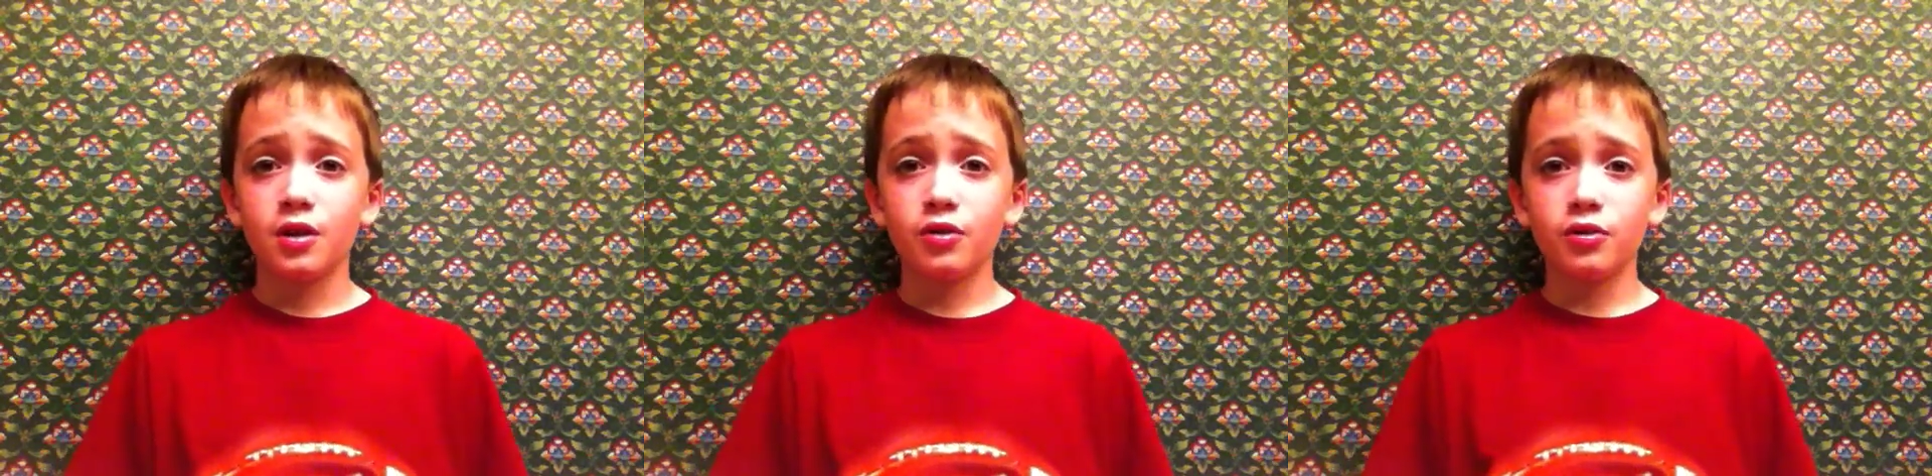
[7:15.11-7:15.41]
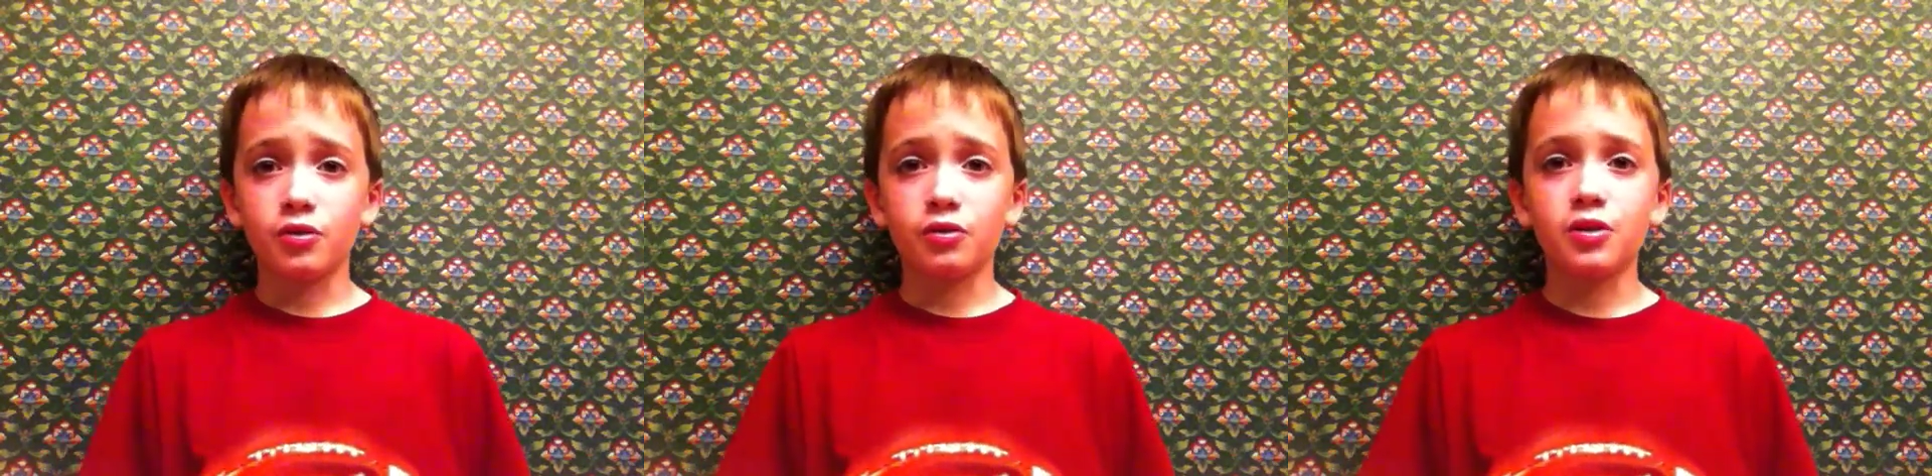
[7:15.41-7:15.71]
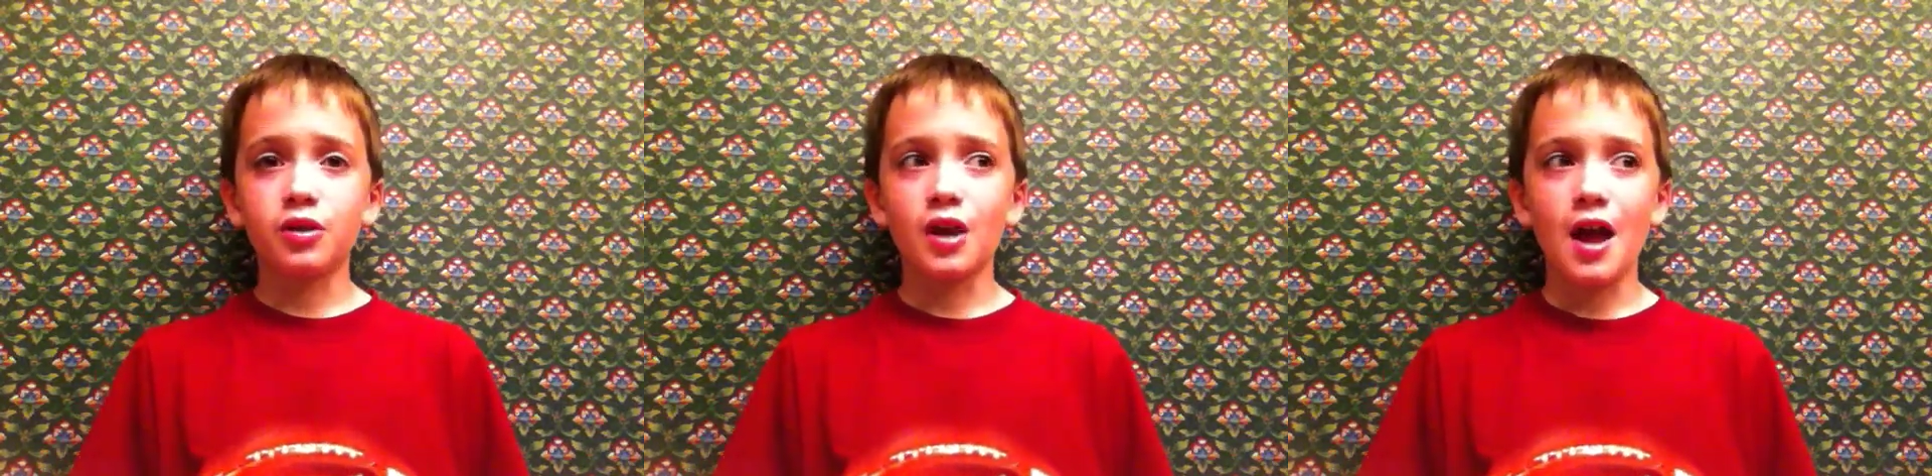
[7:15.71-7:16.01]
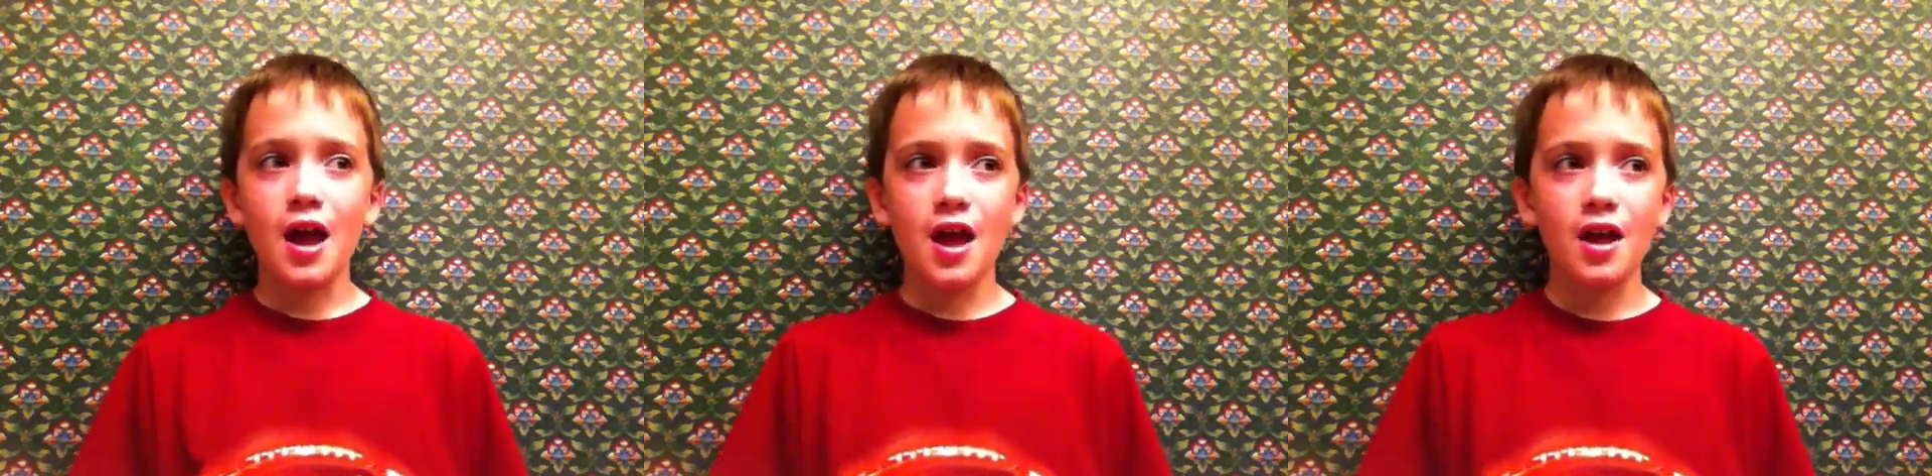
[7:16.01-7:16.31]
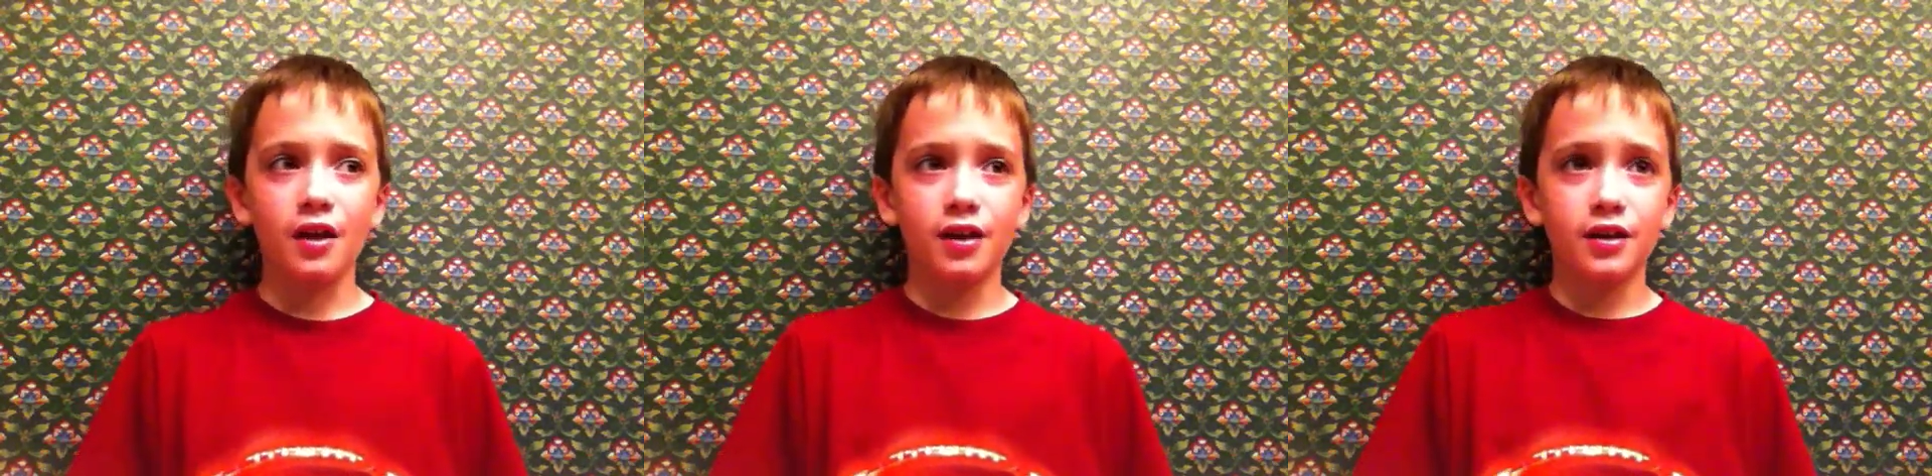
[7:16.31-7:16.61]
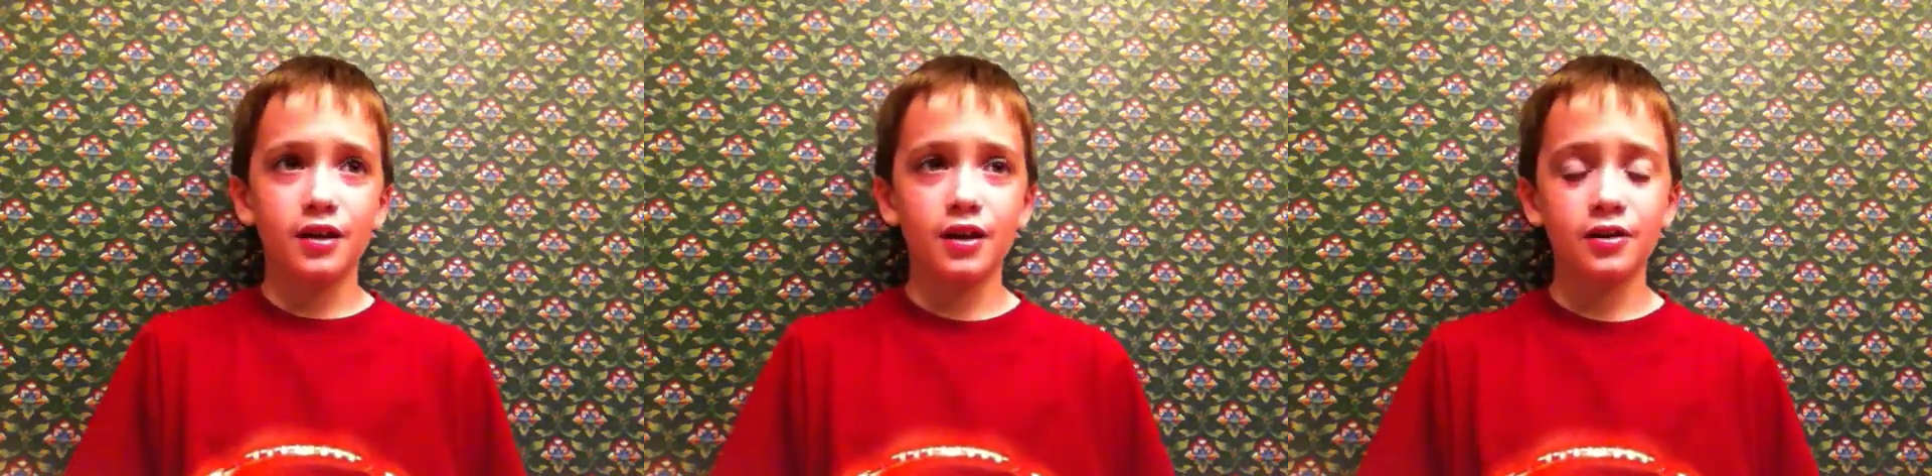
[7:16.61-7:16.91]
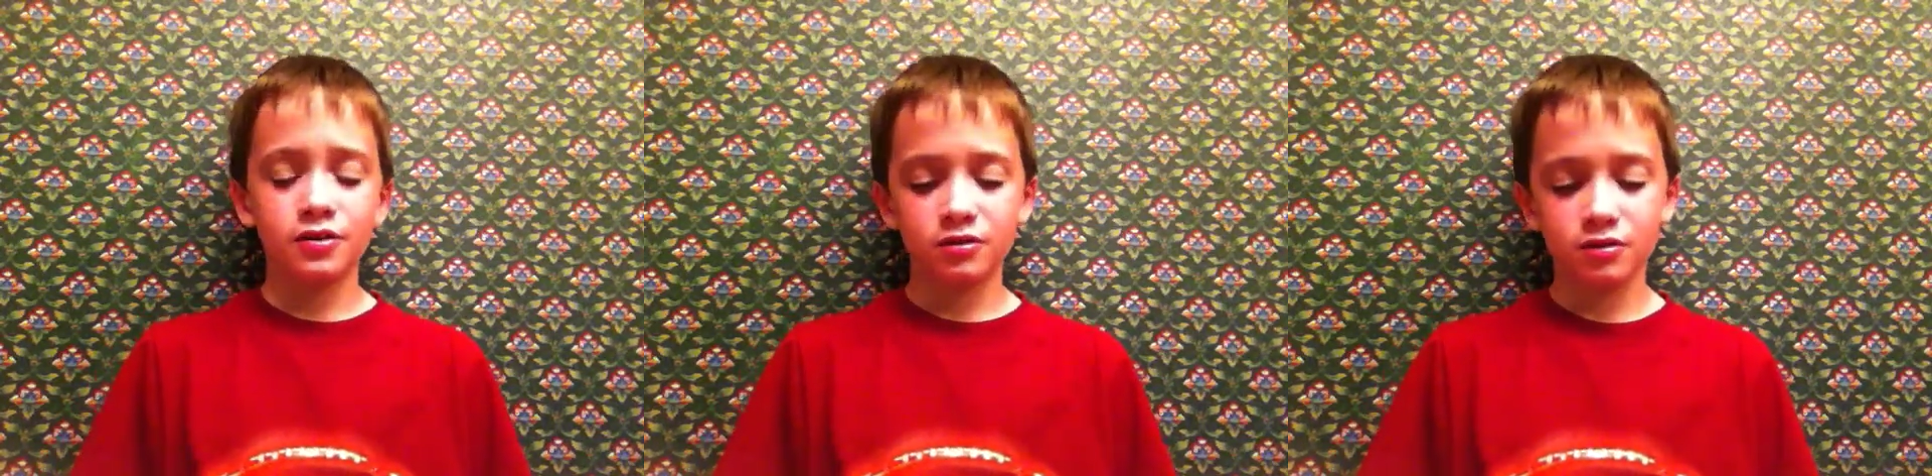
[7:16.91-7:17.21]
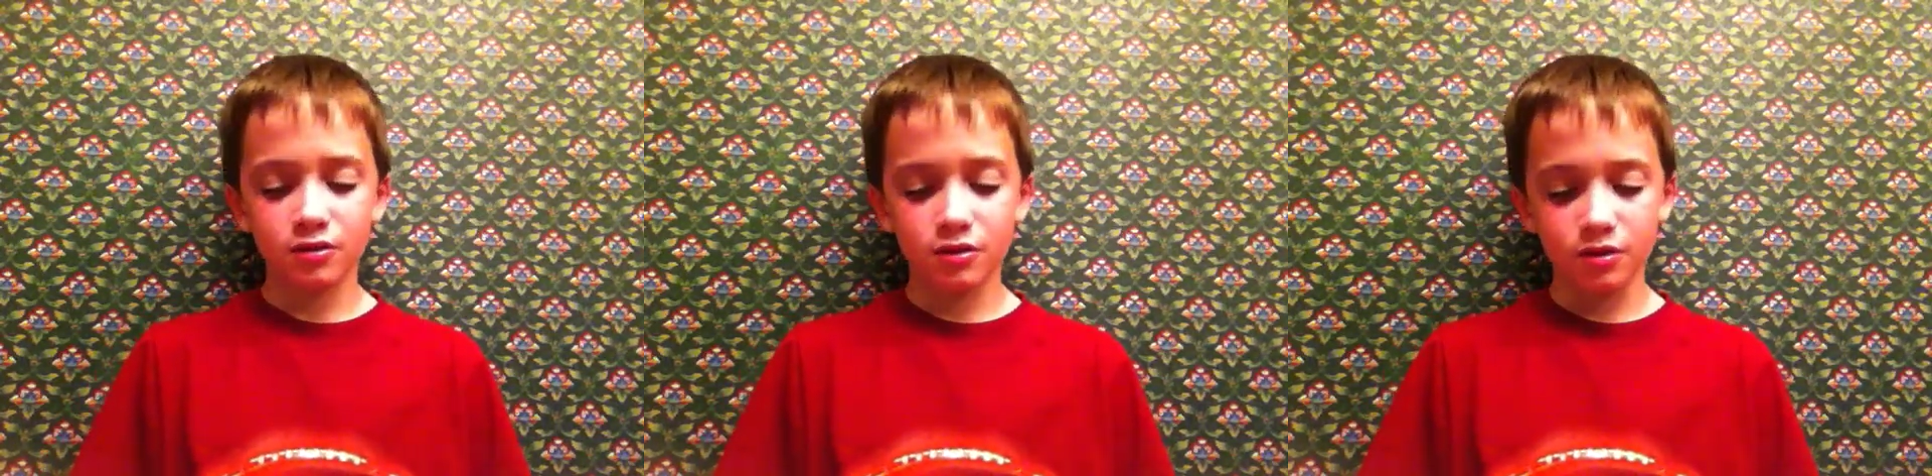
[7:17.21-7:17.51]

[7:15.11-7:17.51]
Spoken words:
It was okay, I guess.